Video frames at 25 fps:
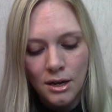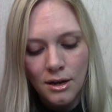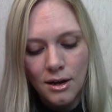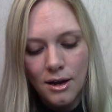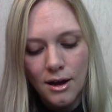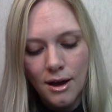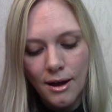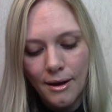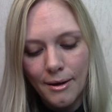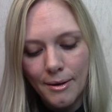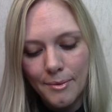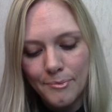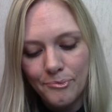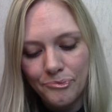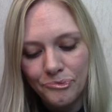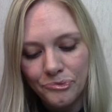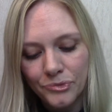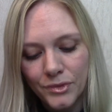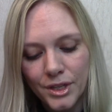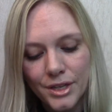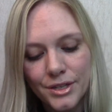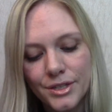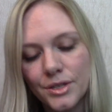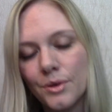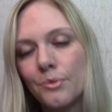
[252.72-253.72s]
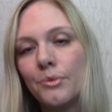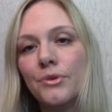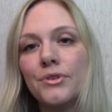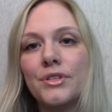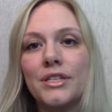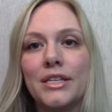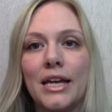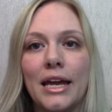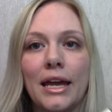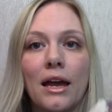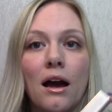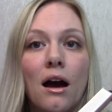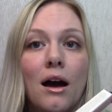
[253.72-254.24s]
So we'll
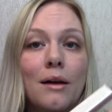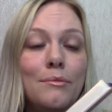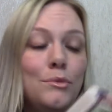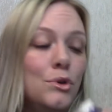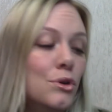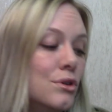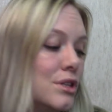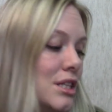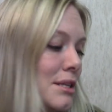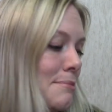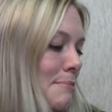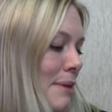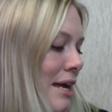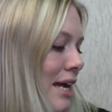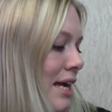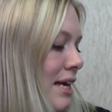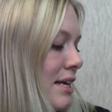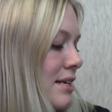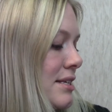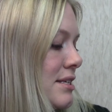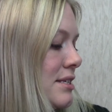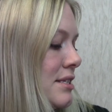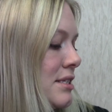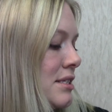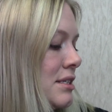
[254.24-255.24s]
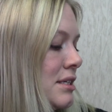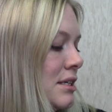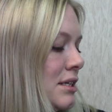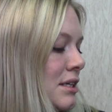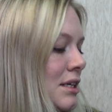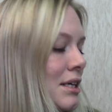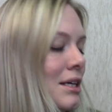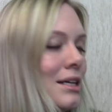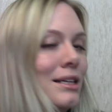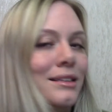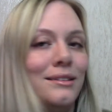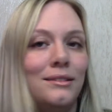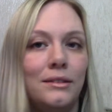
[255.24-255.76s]
see. I'm not the biggest
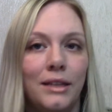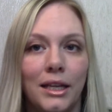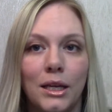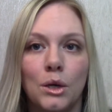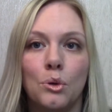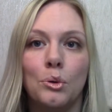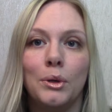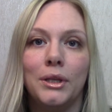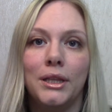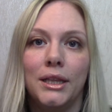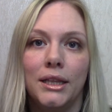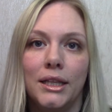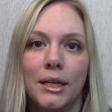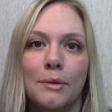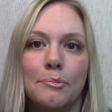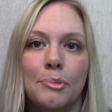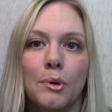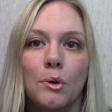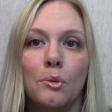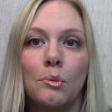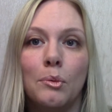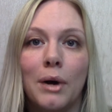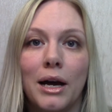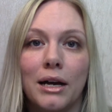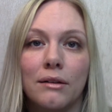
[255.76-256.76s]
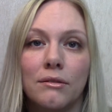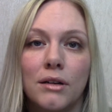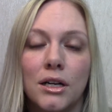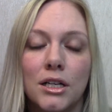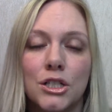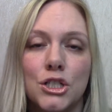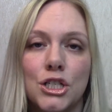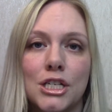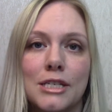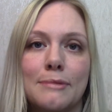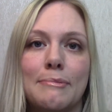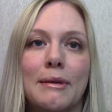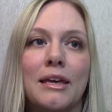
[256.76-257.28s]
liquid lip wearer,
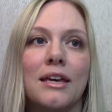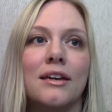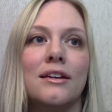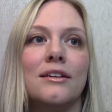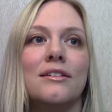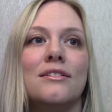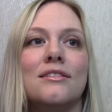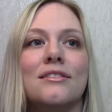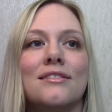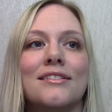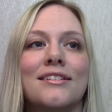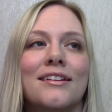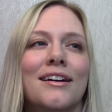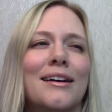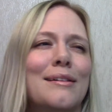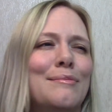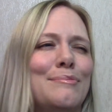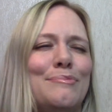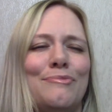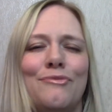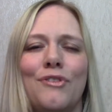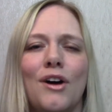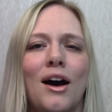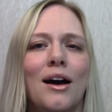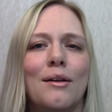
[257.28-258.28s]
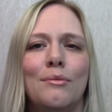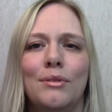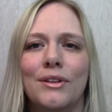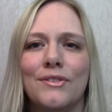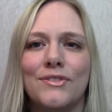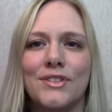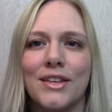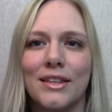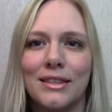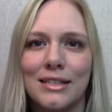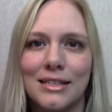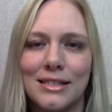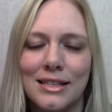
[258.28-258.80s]
just because I will have
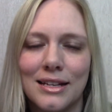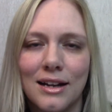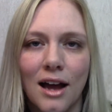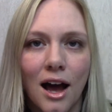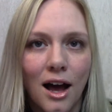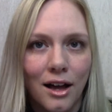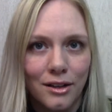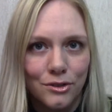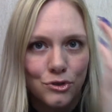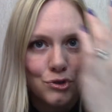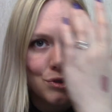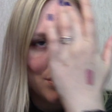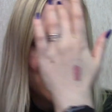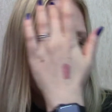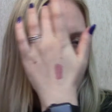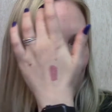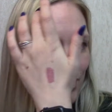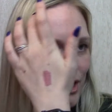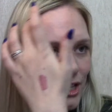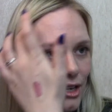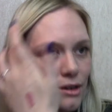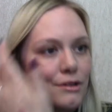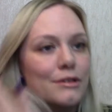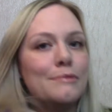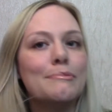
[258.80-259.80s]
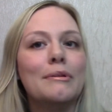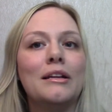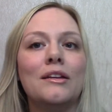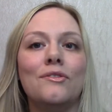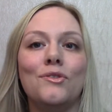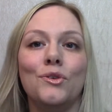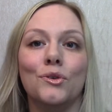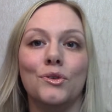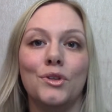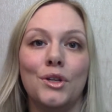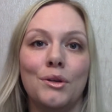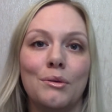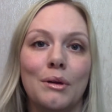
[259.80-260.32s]
said this in hundreds of videos, but if
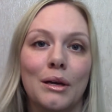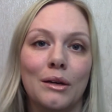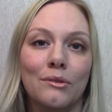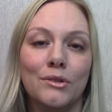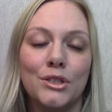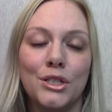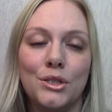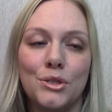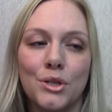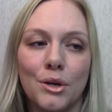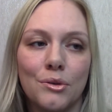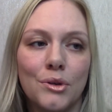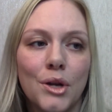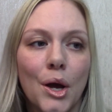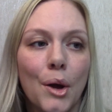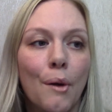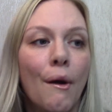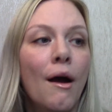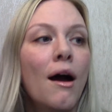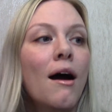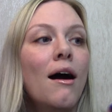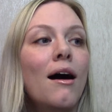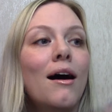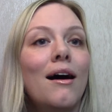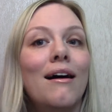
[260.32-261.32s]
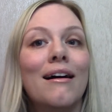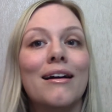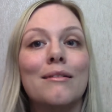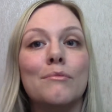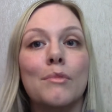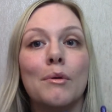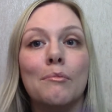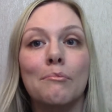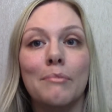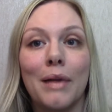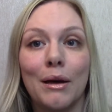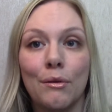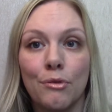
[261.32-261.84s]
you're new here and you don't know, I am a
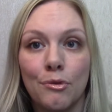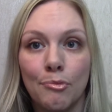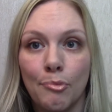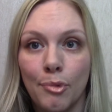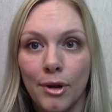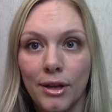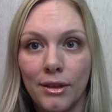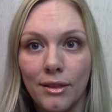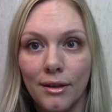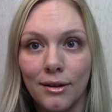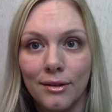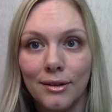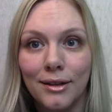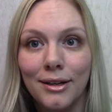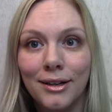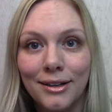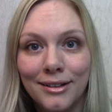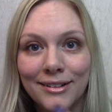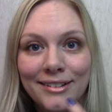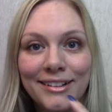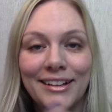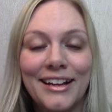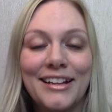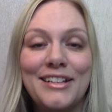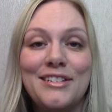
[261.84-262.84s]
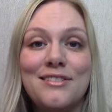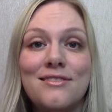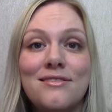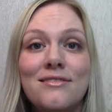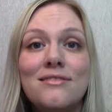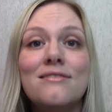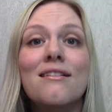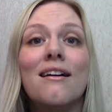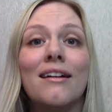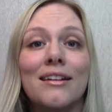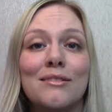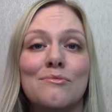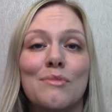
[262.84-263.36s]
mouth breather.
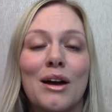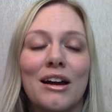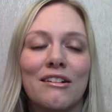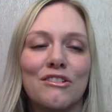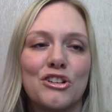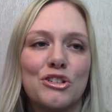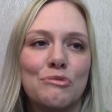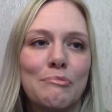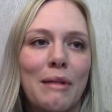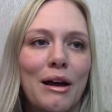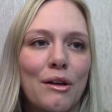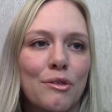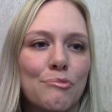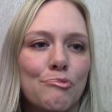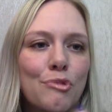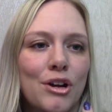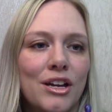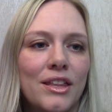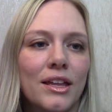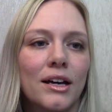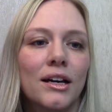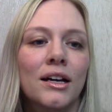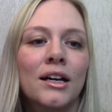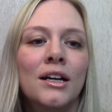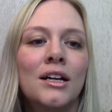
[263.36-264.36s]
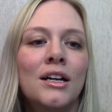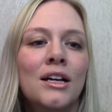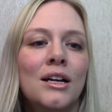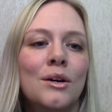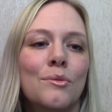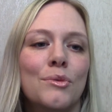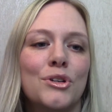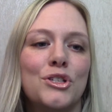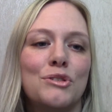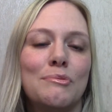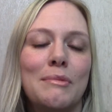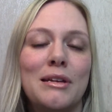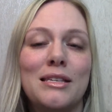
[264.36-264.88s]
Nightmarish mouth breather,
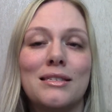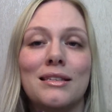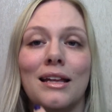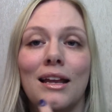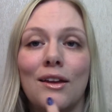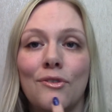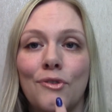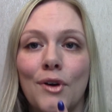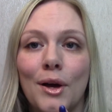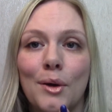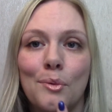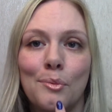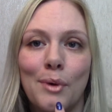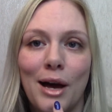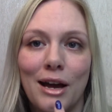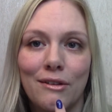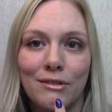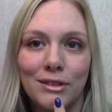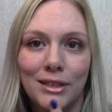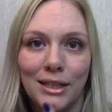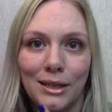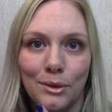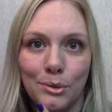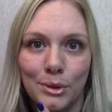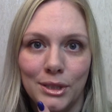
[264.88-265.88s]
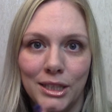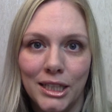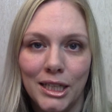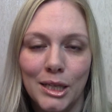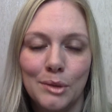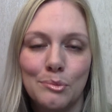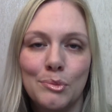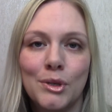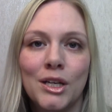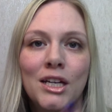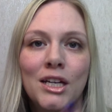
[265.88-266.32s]
which means that if I wear a liquid lip,